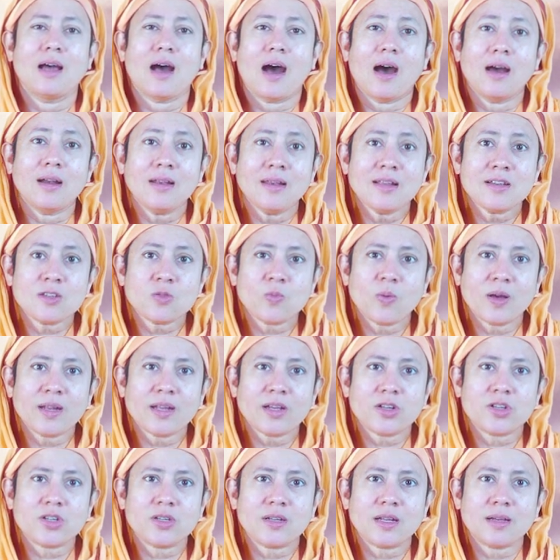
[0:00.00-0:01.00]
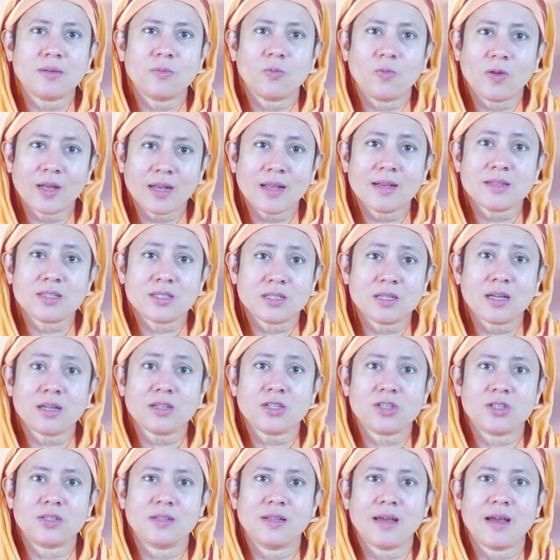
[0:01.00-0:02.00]
Unless one has
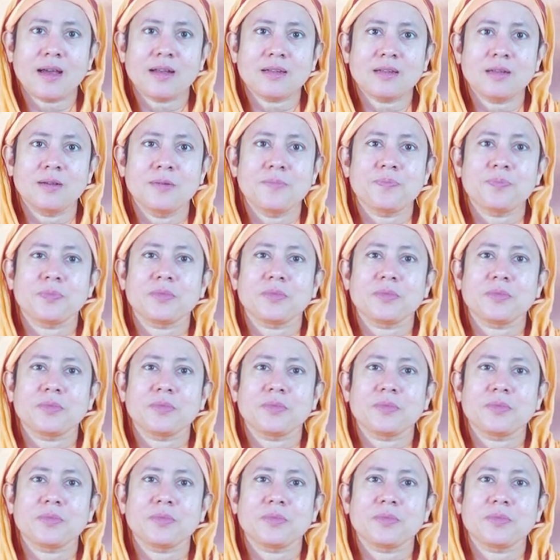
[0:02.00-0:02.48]
touched that,